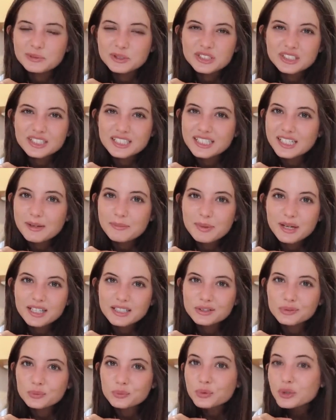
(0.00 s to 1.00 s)
just gonna get
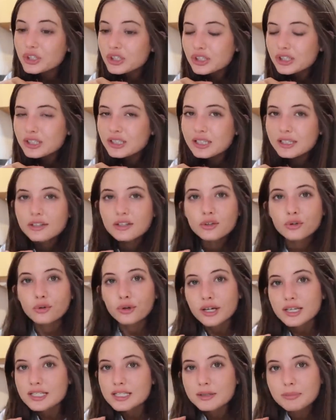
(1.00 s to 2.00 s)
back to work. Nothing
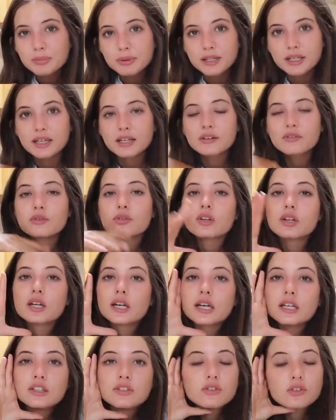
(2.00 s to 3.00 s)
crazy planned for the
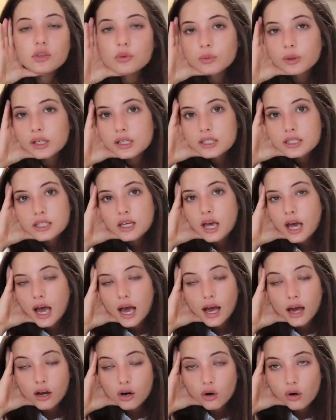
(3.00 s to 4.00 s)
next few weeks
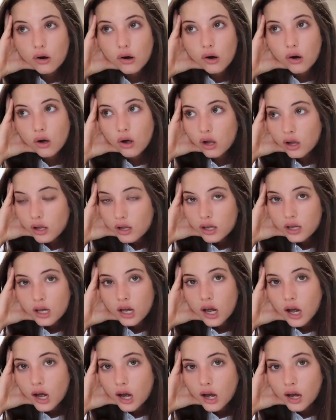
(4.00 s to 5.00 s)
at all.
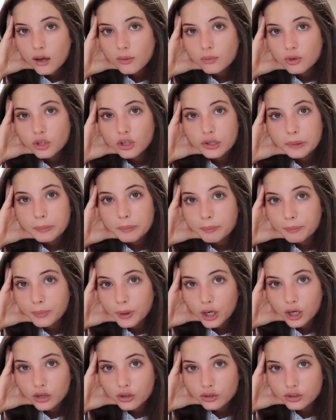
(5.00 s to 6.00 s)
I'm gonna
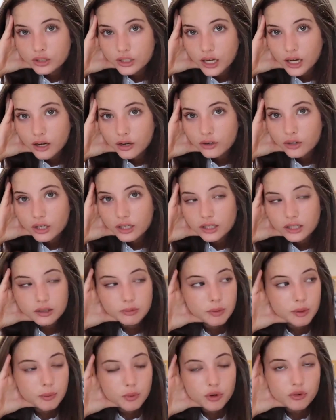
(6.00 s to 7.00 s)
buckle down. I
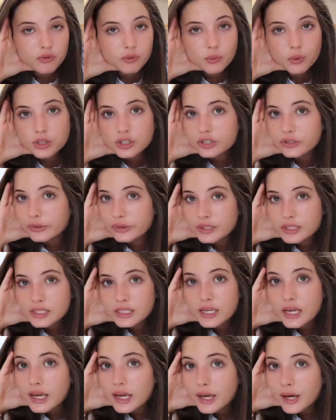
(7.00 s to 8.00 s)
think my boyfriend wants to do the
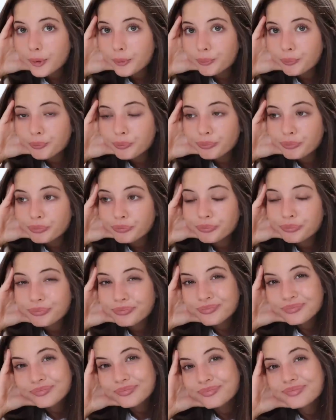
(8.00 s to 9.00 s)
same.
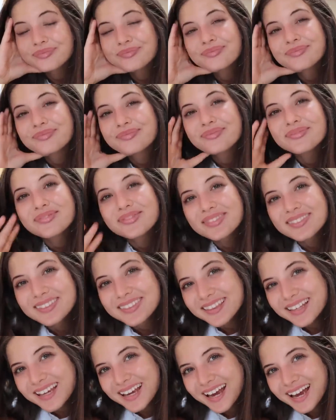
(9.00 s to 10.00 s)

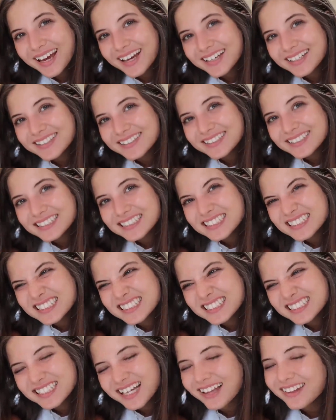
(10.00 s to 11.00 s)
Yeah.
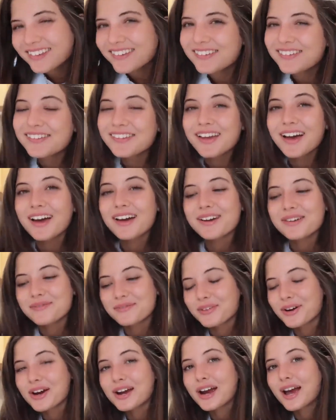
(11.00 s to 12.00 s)
Other than that,
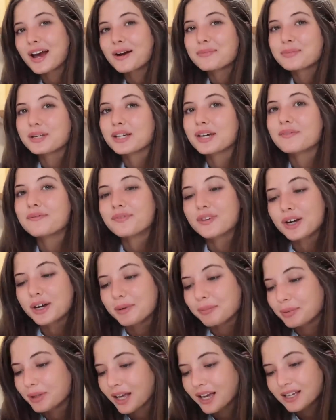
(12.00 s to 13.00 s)
I'm very happy. I'm
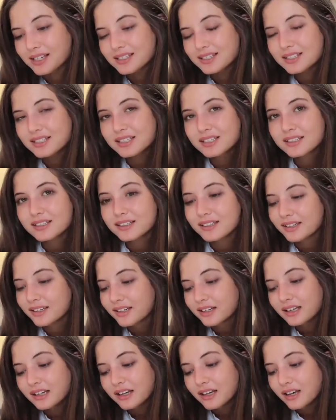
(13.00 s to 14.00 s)
very blessed.
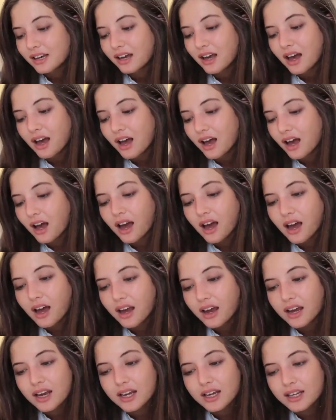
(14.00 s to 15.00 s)

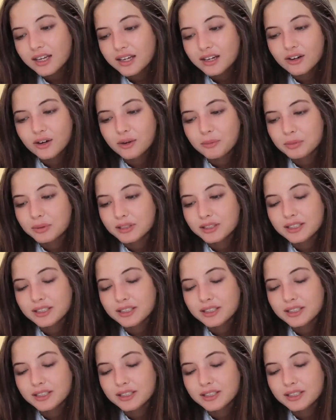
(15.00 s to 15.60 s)
I cannot